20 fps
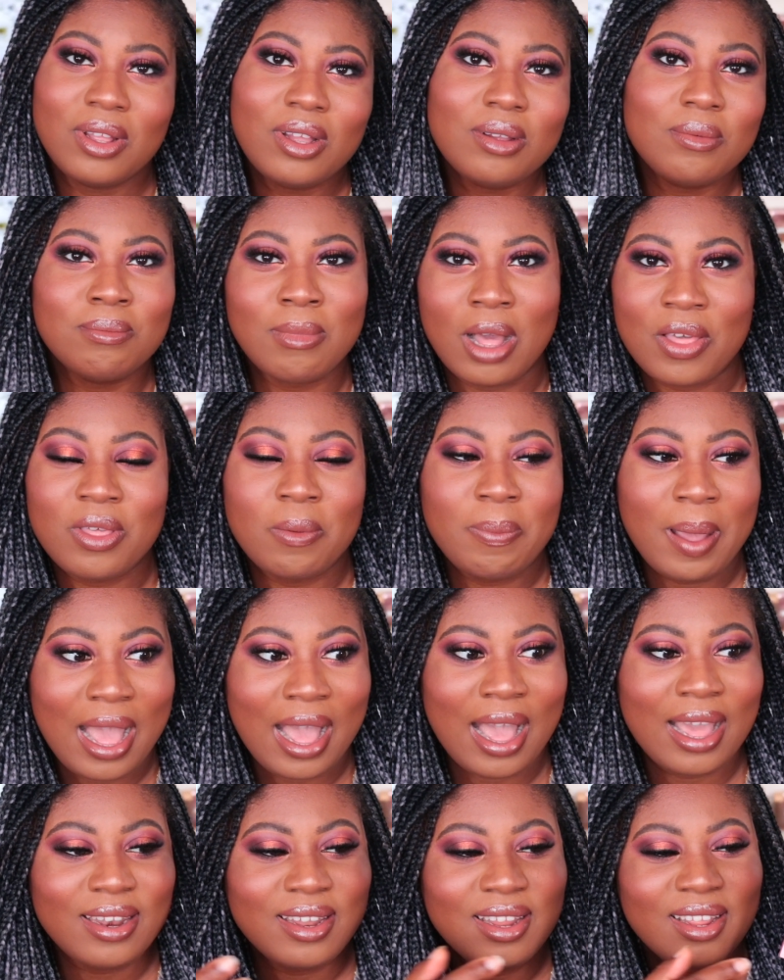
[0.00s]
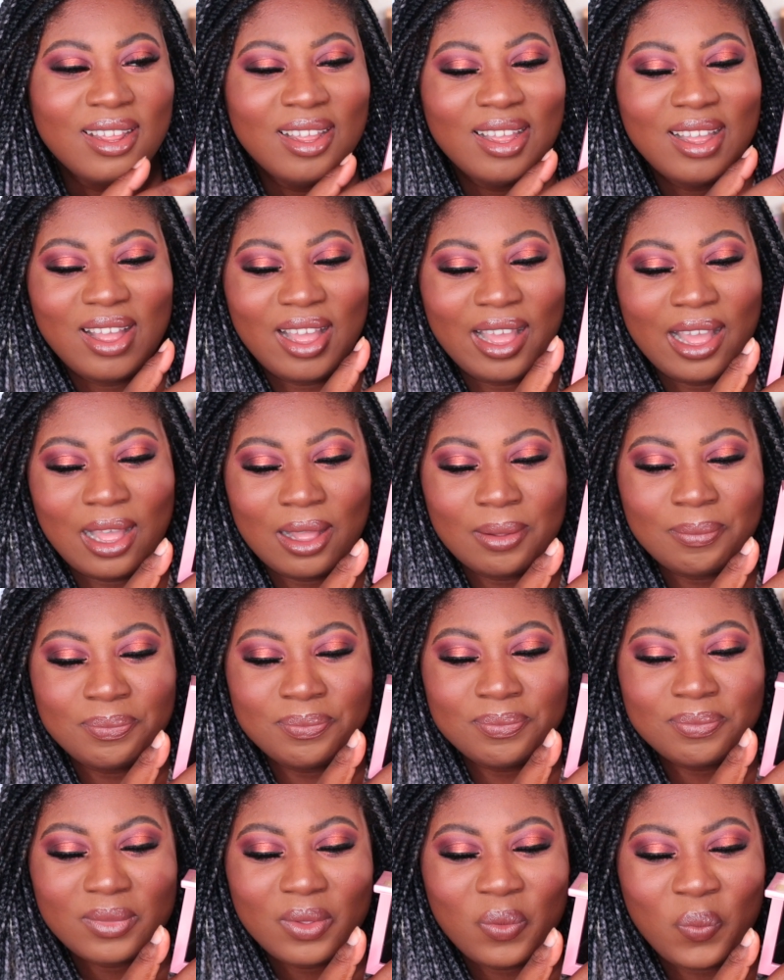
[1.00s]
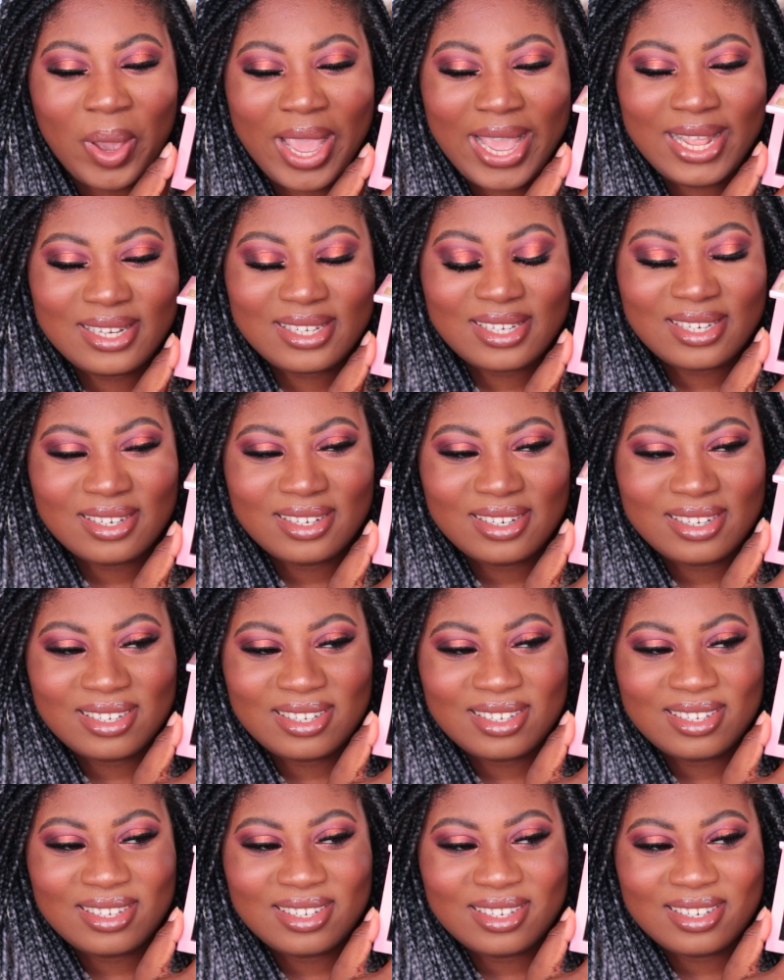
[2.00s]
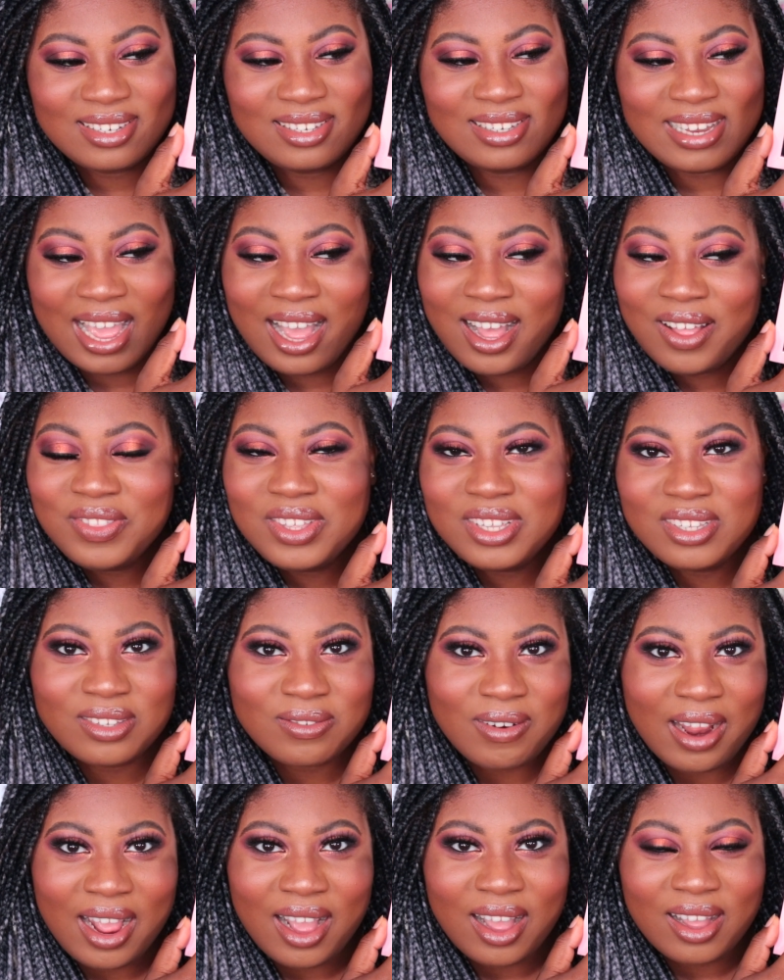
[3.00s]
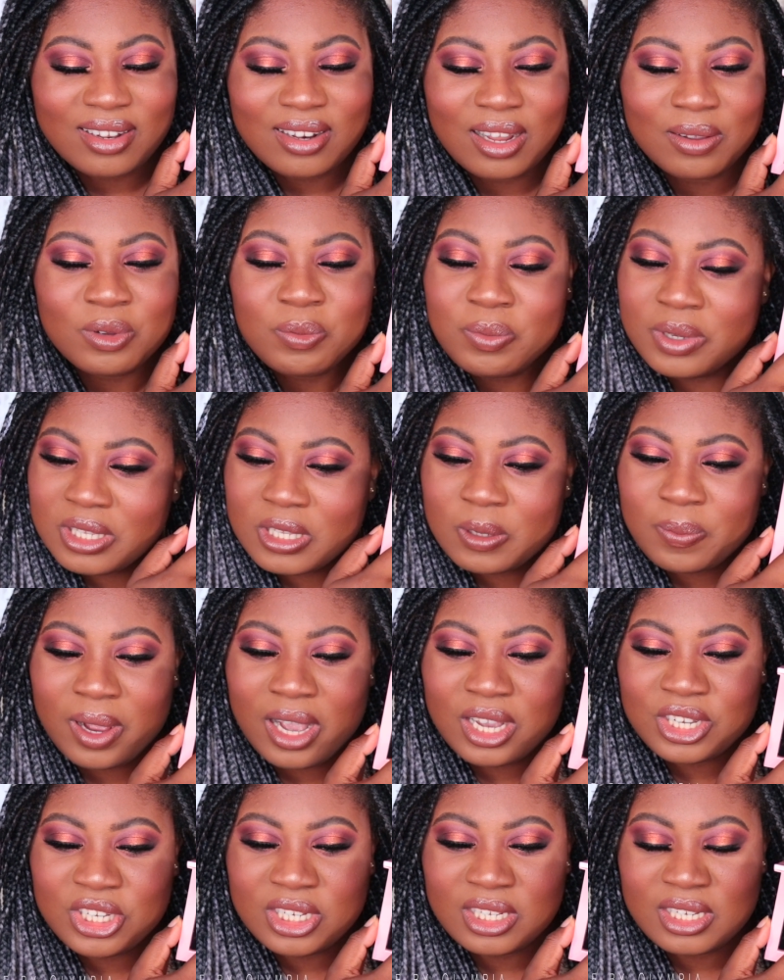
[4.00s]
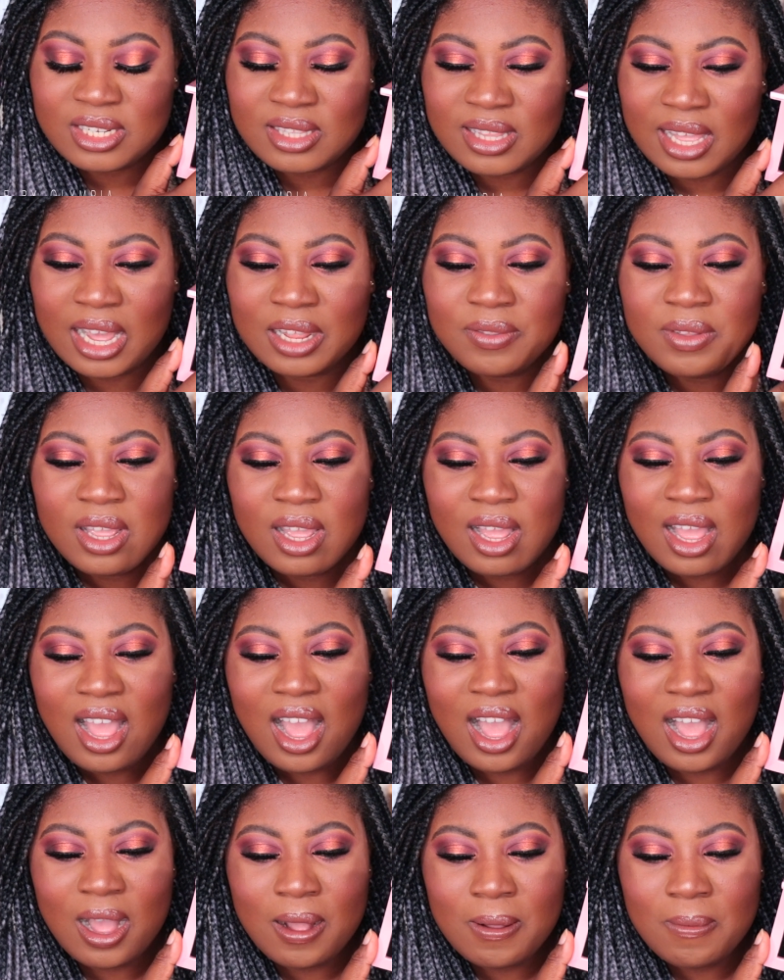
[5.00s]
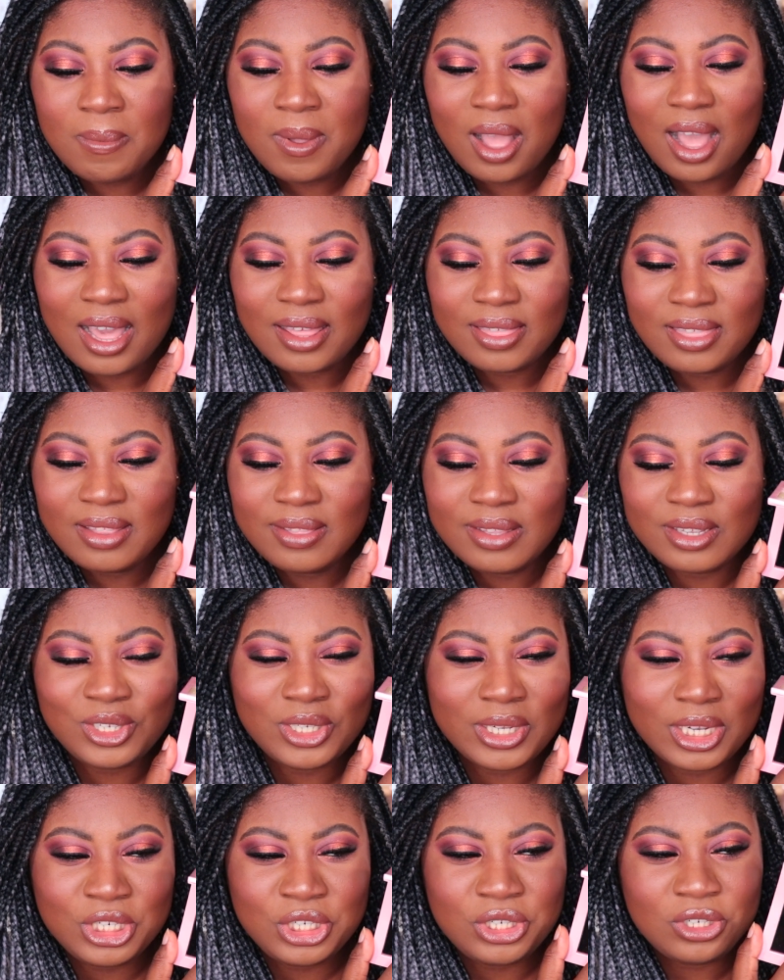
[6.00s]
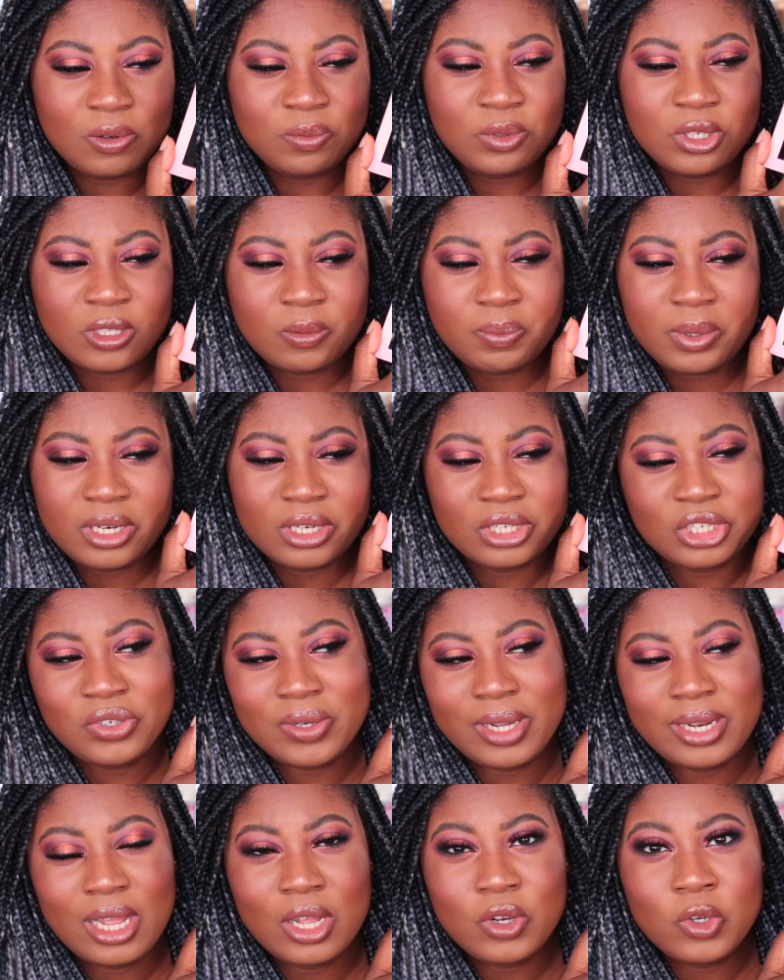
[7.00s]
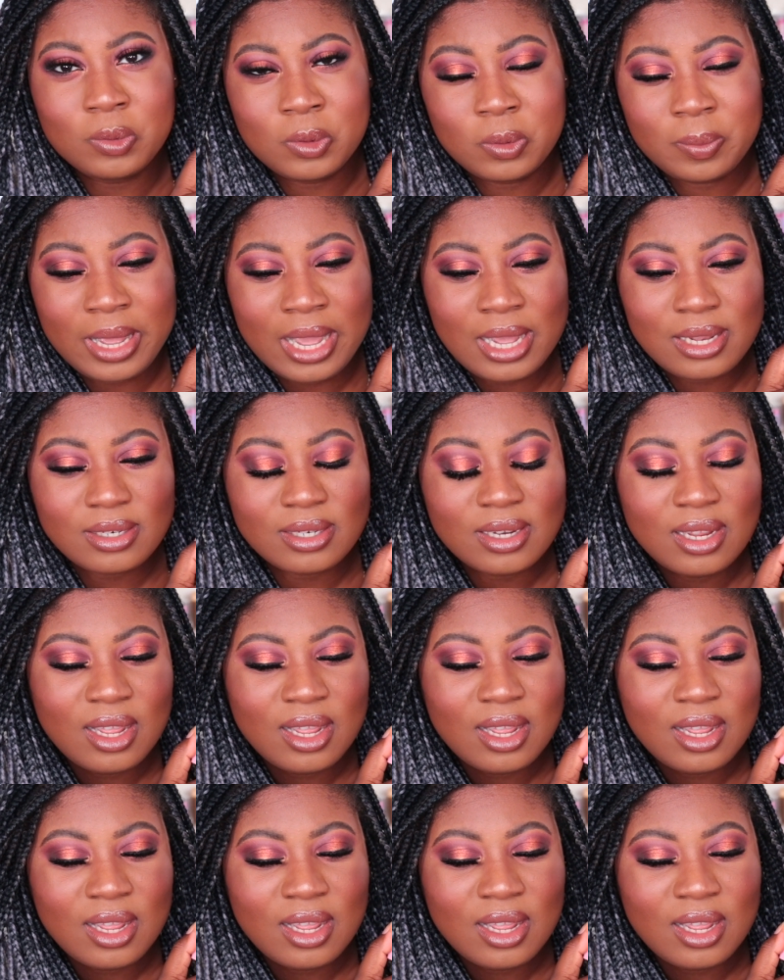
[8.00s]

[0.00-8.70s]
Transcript: Mother Pat went down this route. I'm a bit surprised she did that. I think this shade should have just been a straight out normal matte.